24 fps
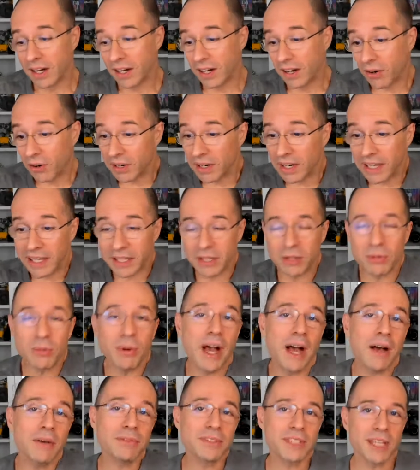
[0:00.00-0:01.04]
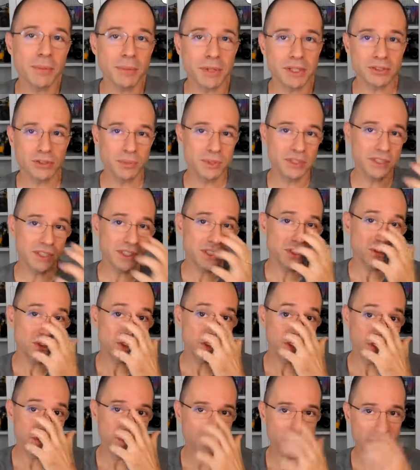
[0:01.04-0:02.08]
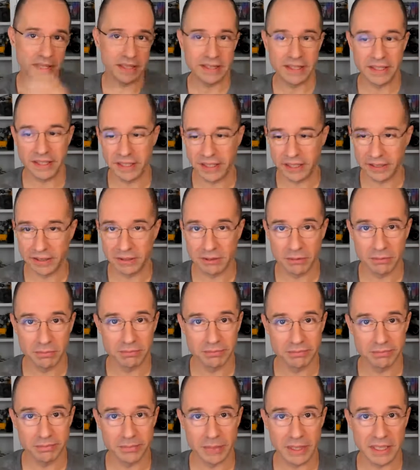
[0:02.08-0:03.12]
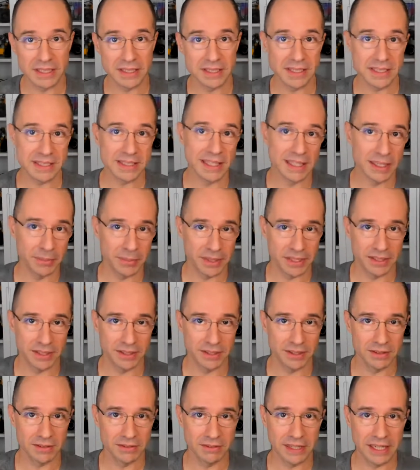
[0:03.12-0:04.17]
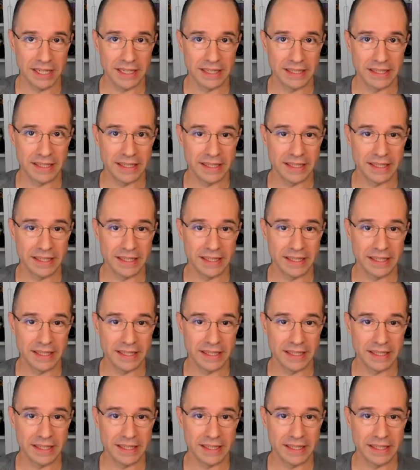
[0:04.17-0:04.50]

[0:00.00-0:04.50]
Or like you have some customizations, but it's limited, right?